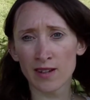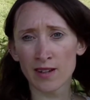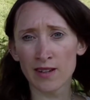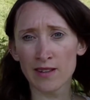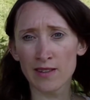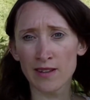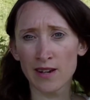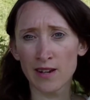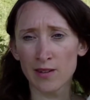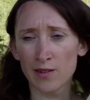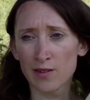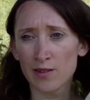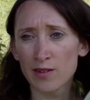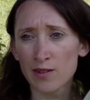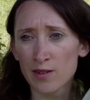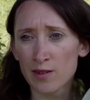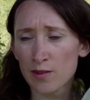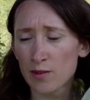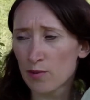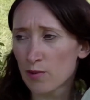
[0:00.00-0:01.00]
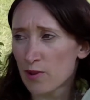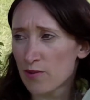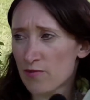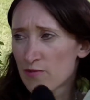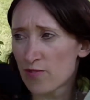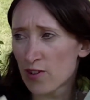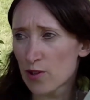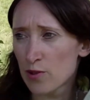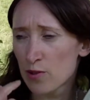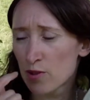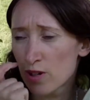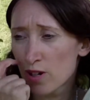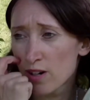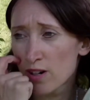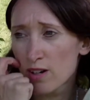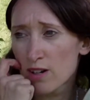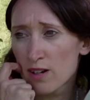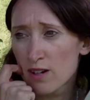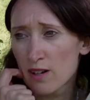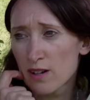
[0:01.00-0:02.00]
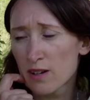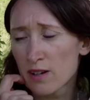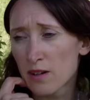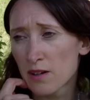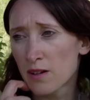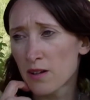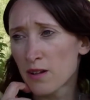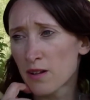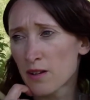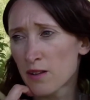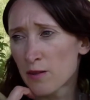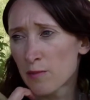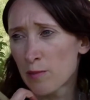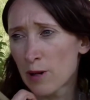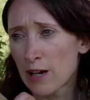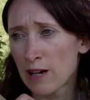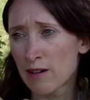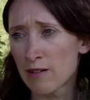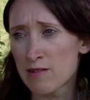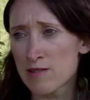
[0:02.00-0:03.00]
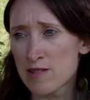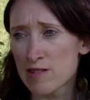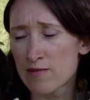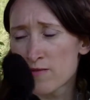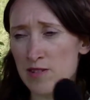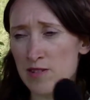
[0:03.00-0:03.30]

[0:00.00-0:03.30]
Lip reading: and then invoke the powers of